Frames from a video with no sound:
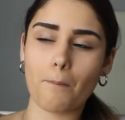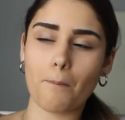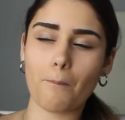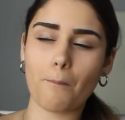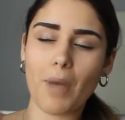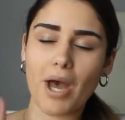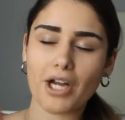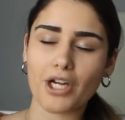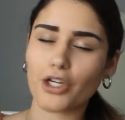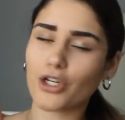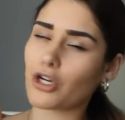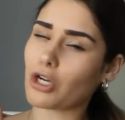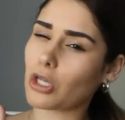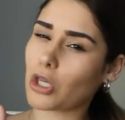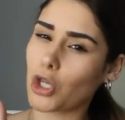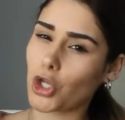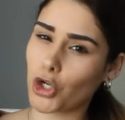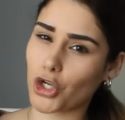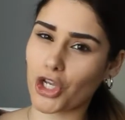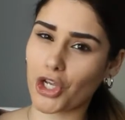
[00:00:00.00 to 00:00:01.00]
better
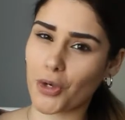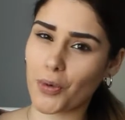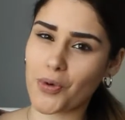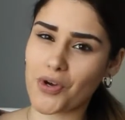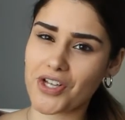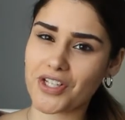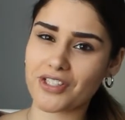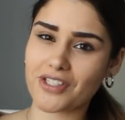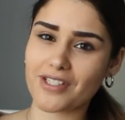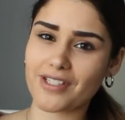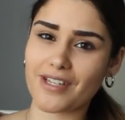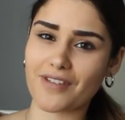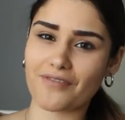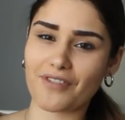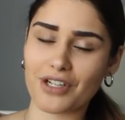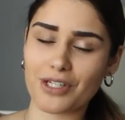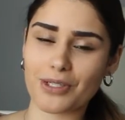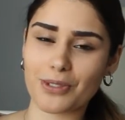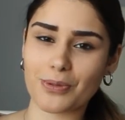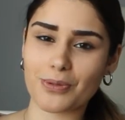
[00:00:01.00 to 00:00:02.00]
looking ones. If
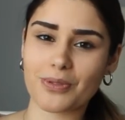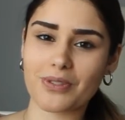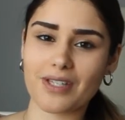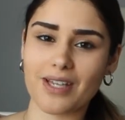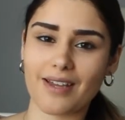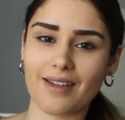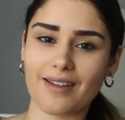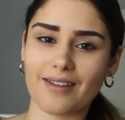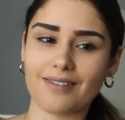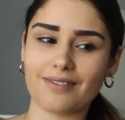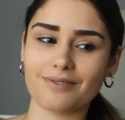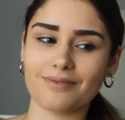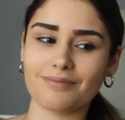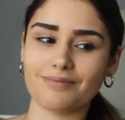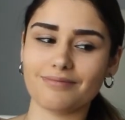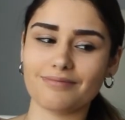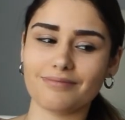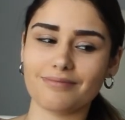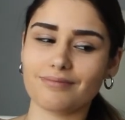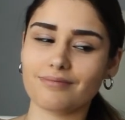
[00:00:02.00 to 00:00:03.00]
I do say,
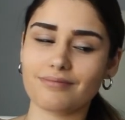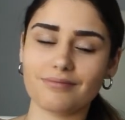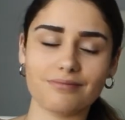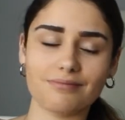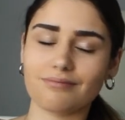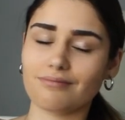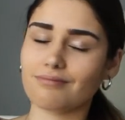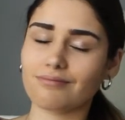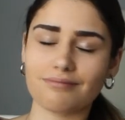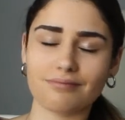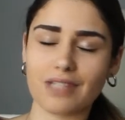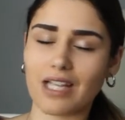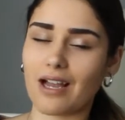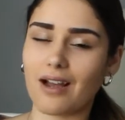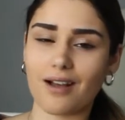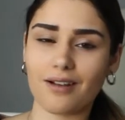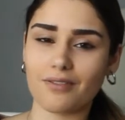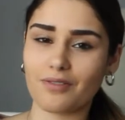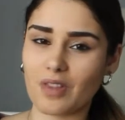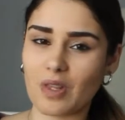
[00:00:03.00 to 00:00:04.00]

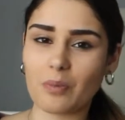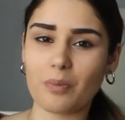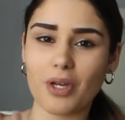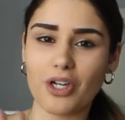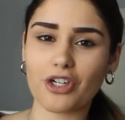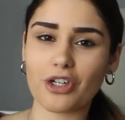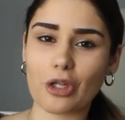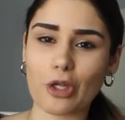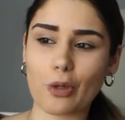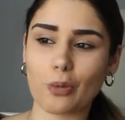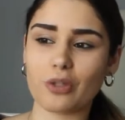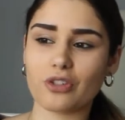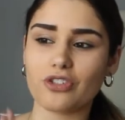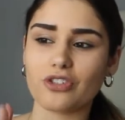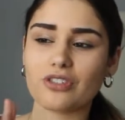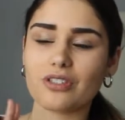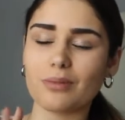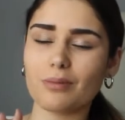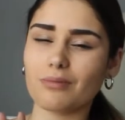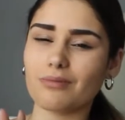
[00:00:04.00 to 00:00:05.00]
yeah, the better looking ones.
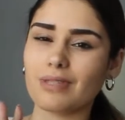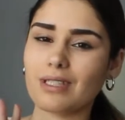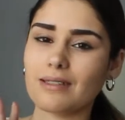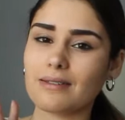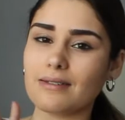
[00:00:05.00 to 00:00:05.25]
There's some